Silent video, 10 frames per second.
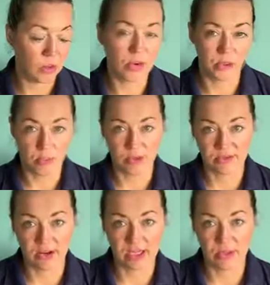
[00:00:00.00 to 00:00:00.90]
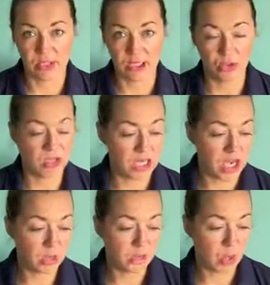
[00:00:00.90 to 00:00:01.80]
Arthropox virus would include
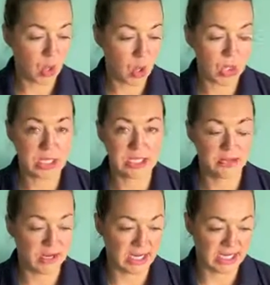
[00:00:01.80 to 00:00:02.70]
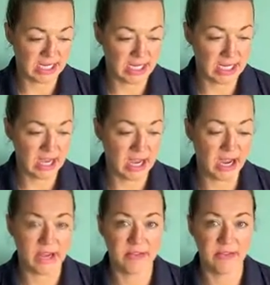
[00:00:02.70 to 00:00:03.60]
cowpox, vaccinia
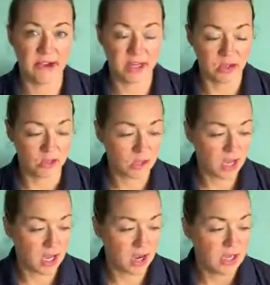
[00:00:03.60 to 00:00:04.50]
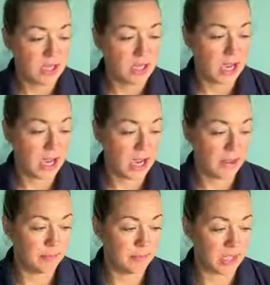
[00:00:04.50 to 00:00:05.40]
and variola,
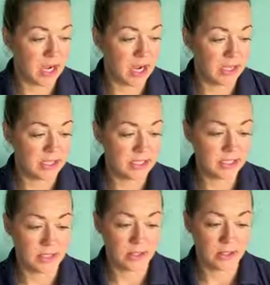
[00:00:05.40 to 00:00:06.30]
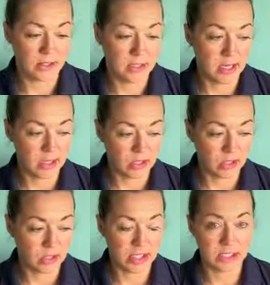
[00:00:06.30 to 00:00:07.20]
and
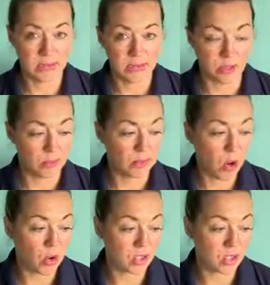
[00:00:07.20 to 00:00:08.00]
you need to, so